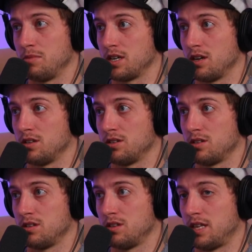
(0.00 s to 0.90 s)

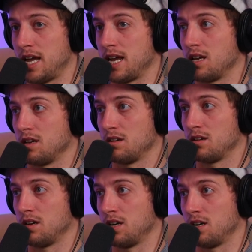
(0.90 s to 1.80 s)
Because they,
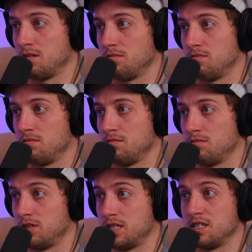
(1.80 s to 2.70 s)

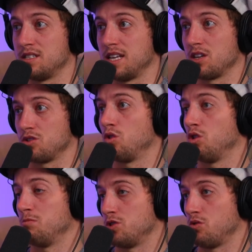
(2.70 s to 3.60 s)
since they
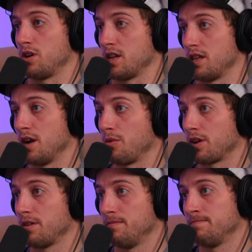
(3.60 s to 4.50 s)
control the majority of the network.